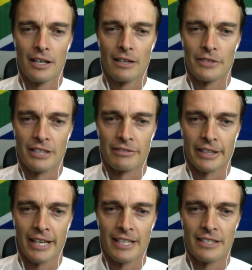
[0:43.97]
Jennifer
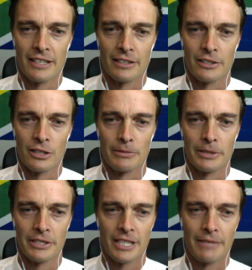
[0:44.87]
Casey and the
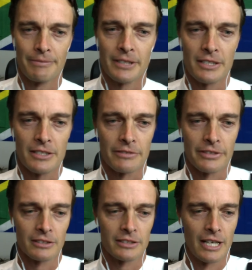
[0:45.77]
snowbirds team at this
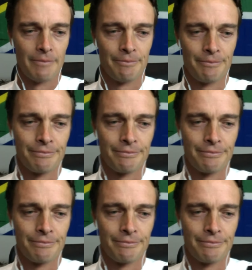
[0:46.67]
difficult time.